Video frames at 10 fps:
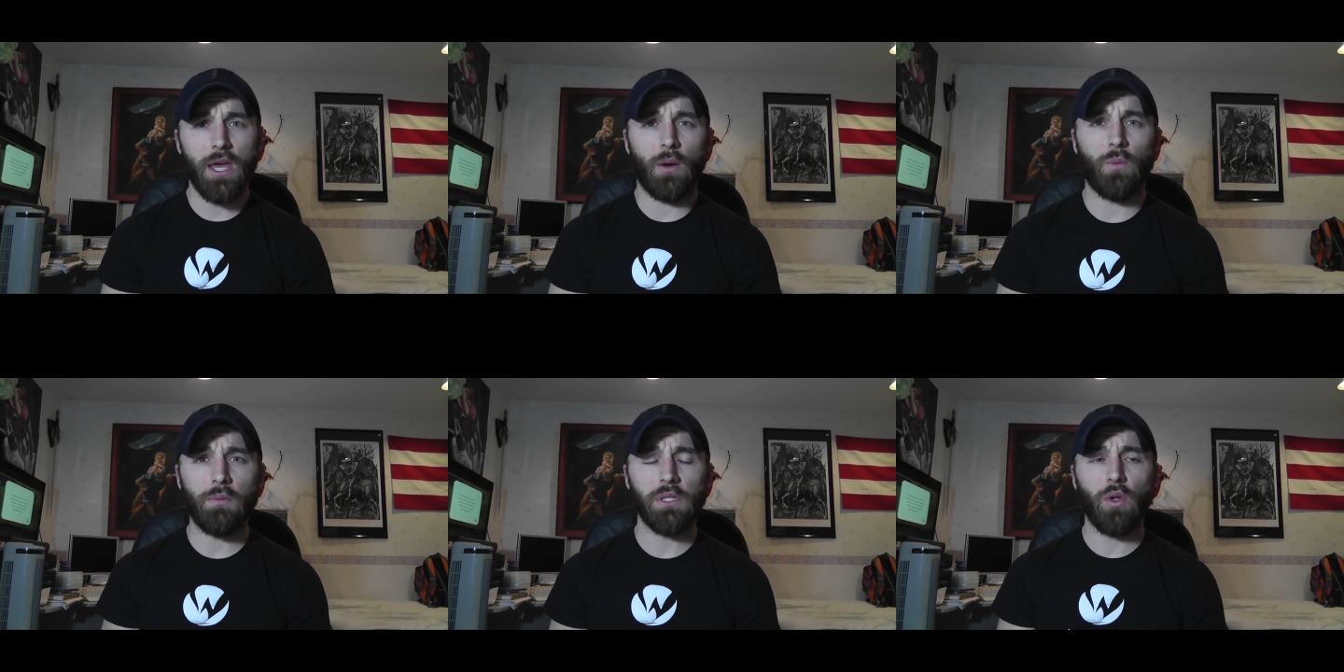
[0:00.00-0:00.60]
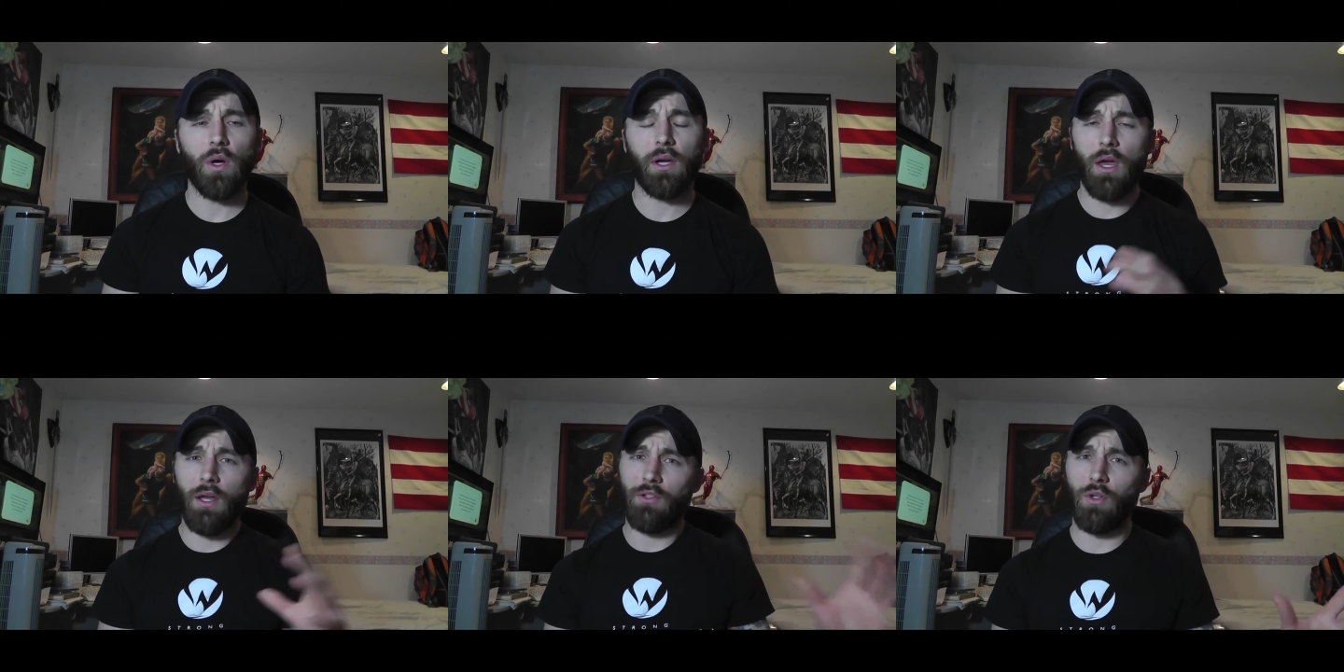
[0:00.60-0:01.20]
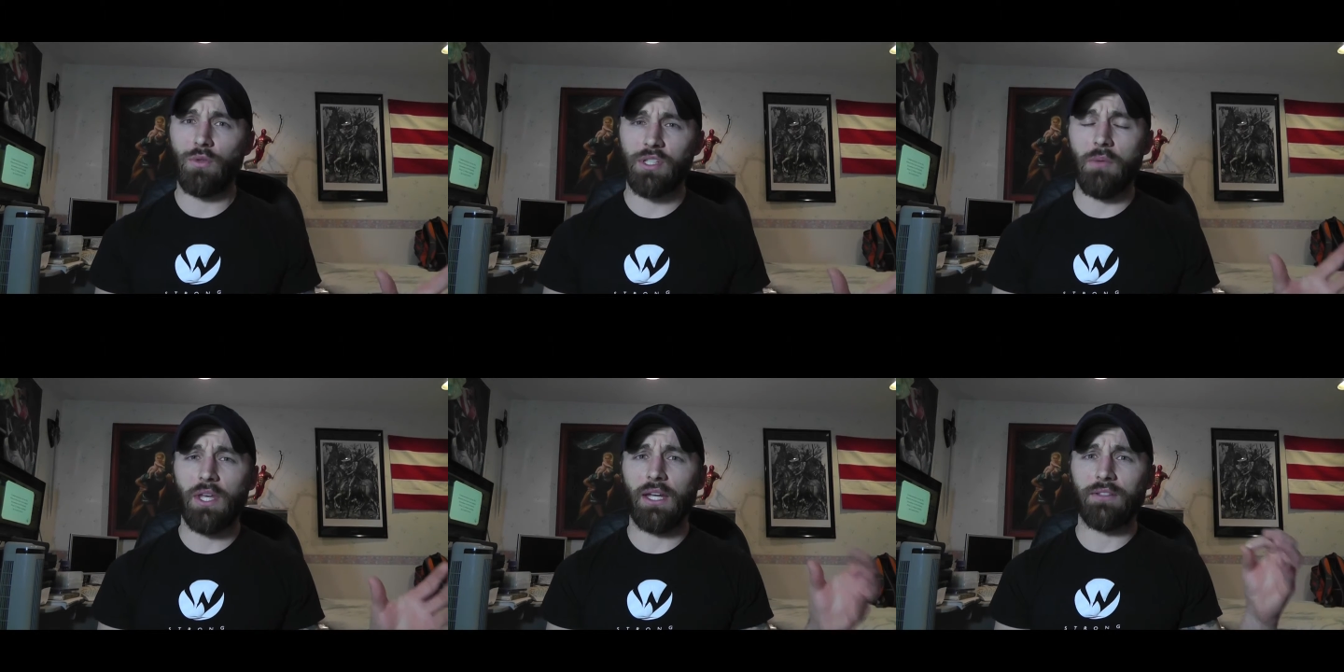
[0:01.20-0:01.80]
And when we look to
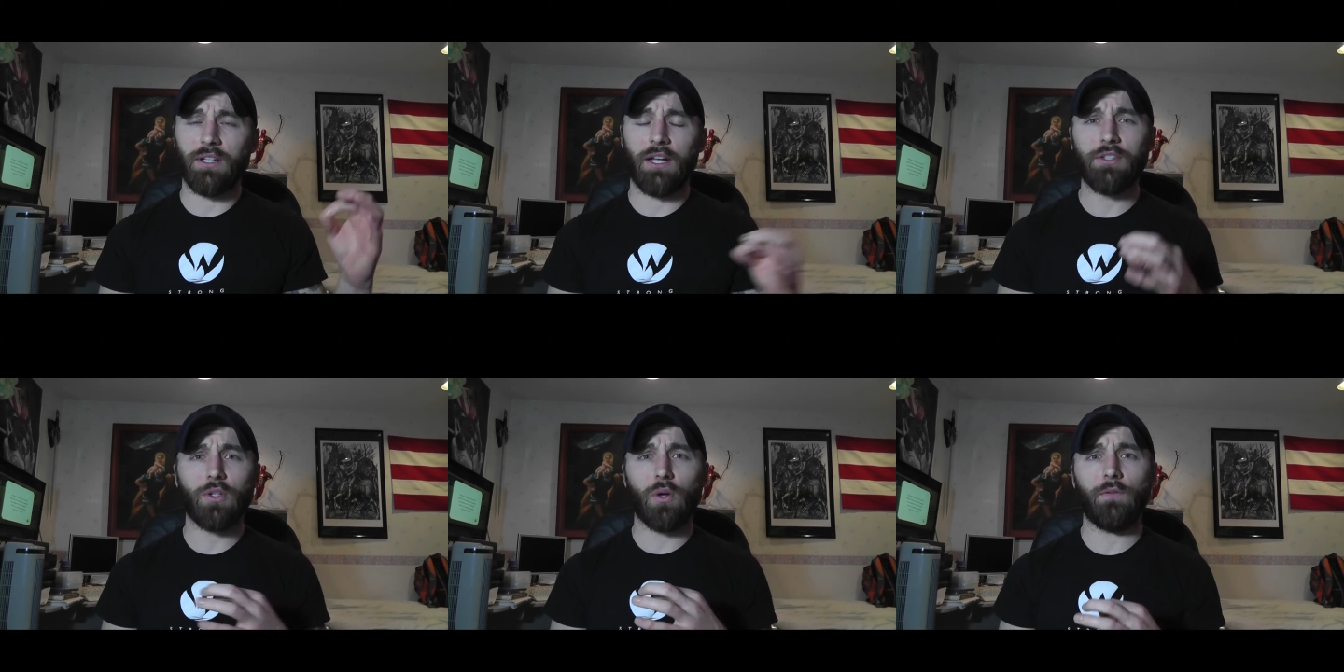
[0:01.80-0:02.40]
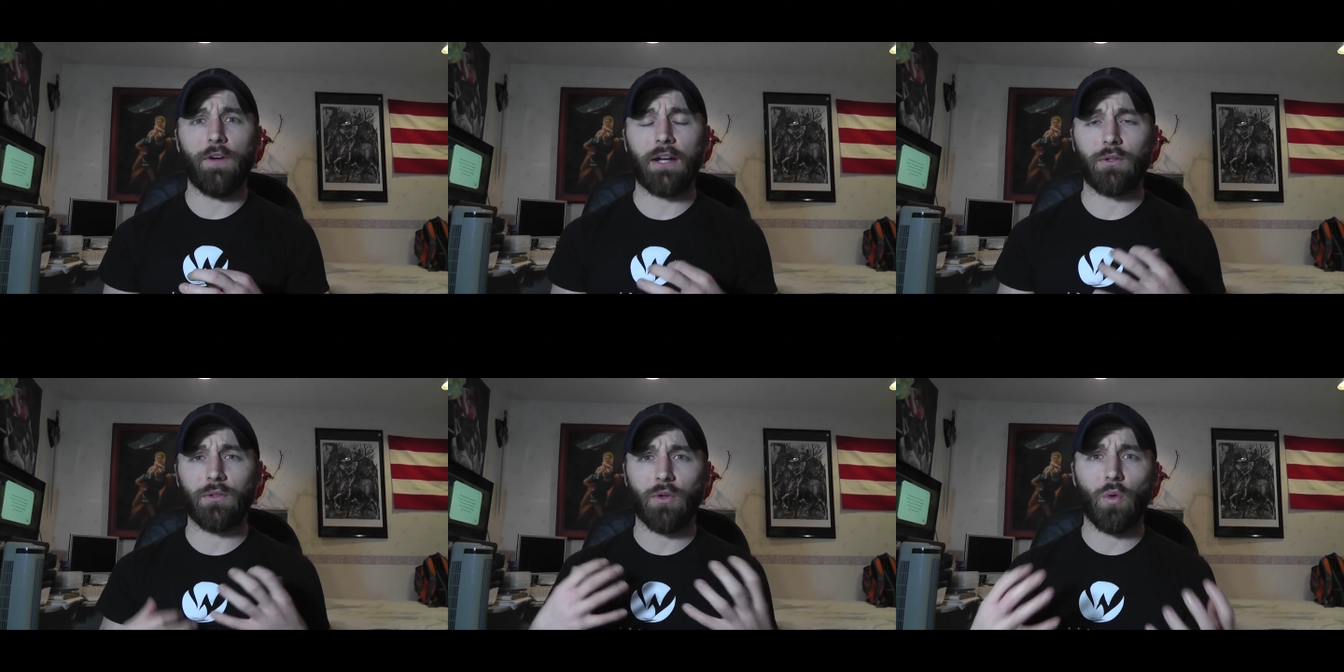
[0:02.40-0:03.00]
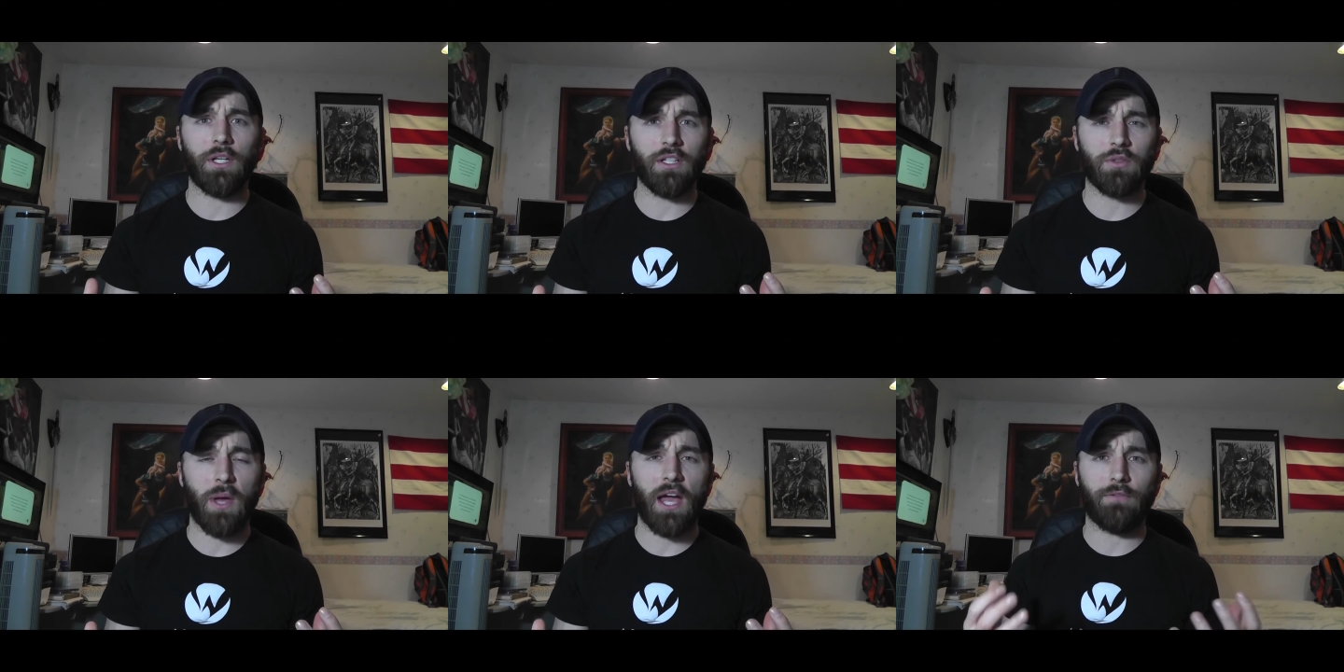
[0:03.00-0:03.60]
something as an external factor is holding
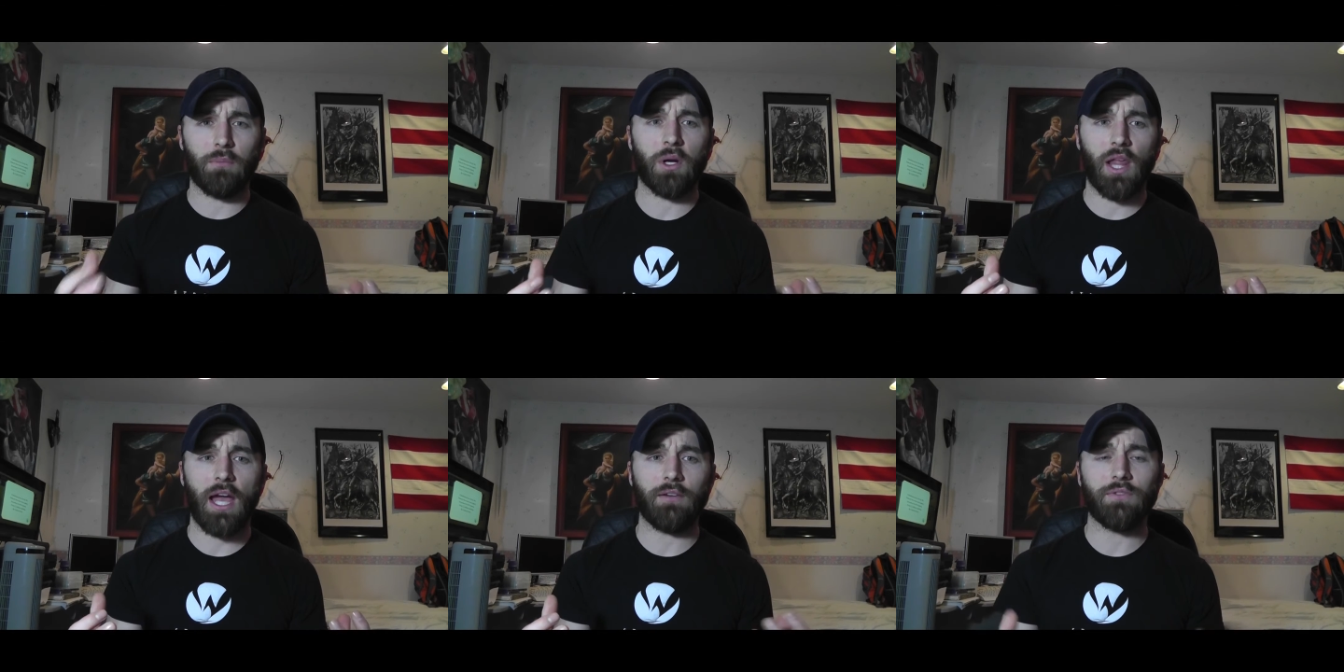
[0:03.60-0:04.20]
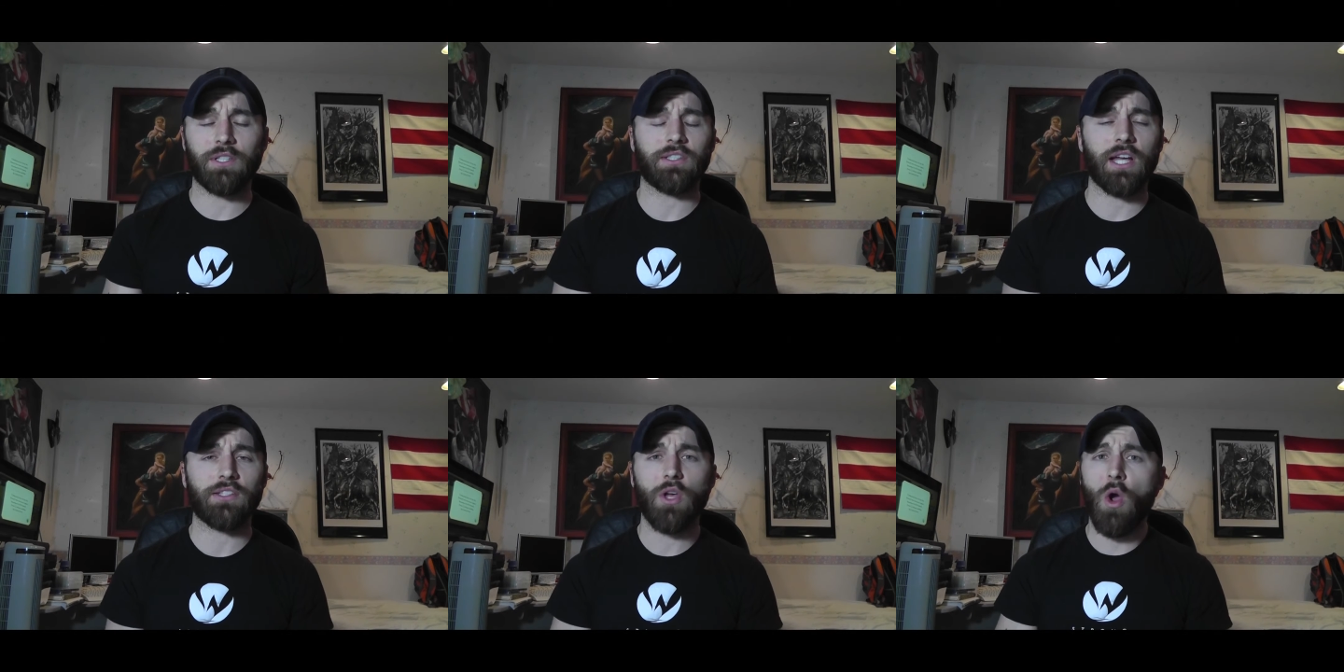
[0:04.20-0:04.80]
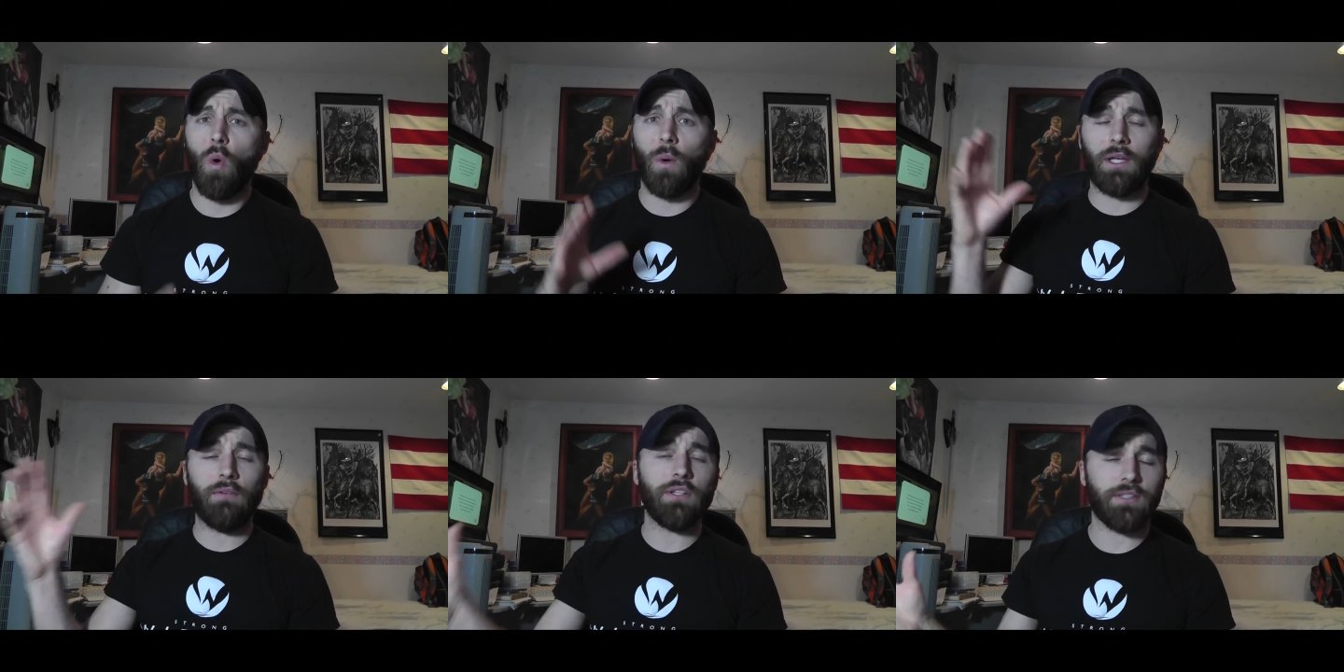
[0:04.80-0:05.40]
us back from our lack of success or
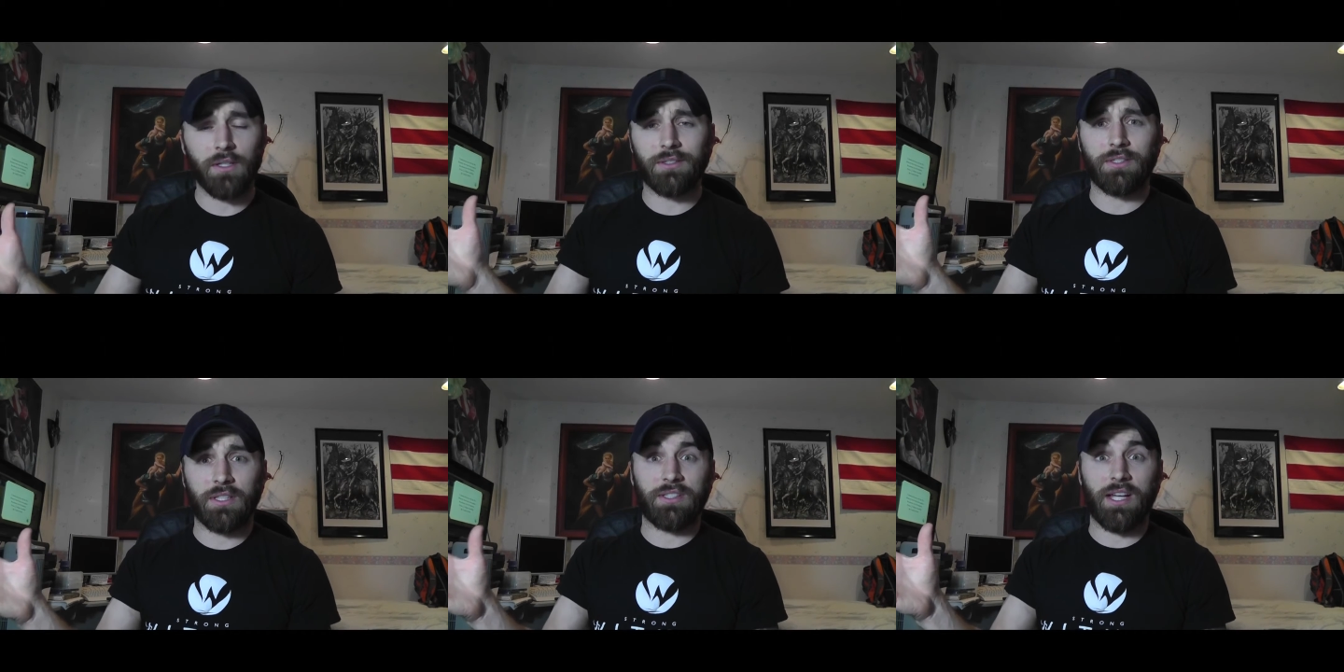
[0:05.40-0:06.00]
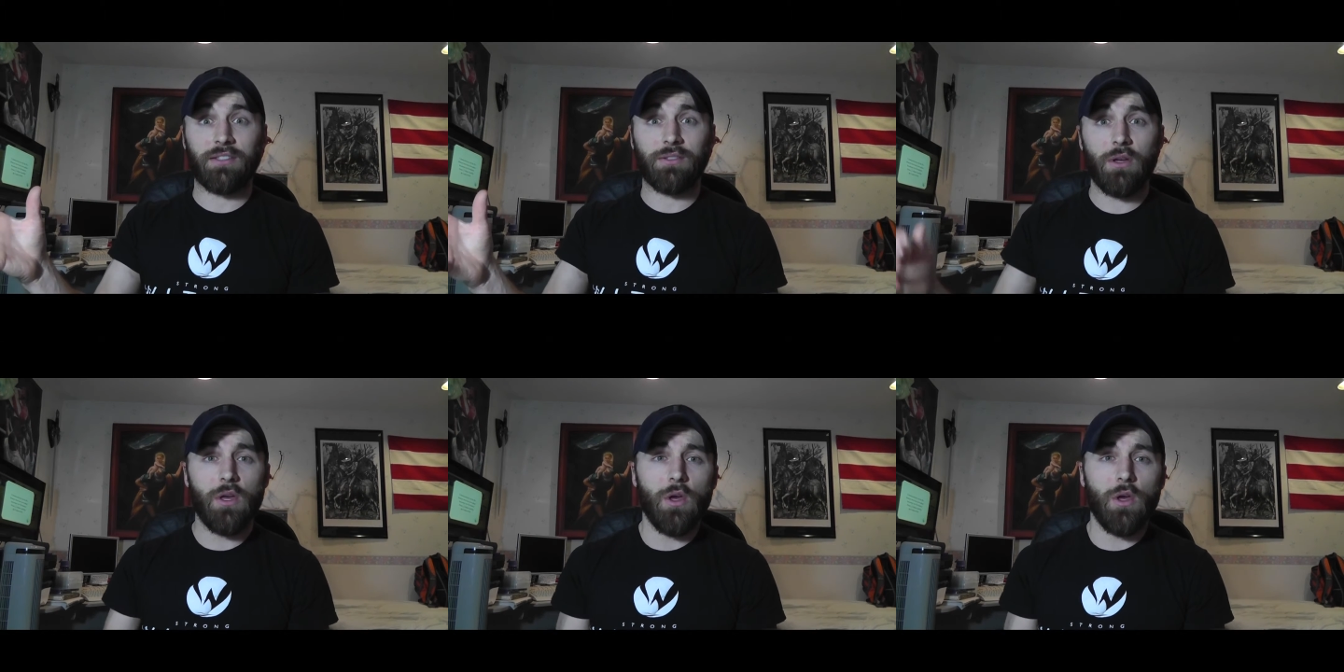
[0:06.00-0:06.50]
giving us success,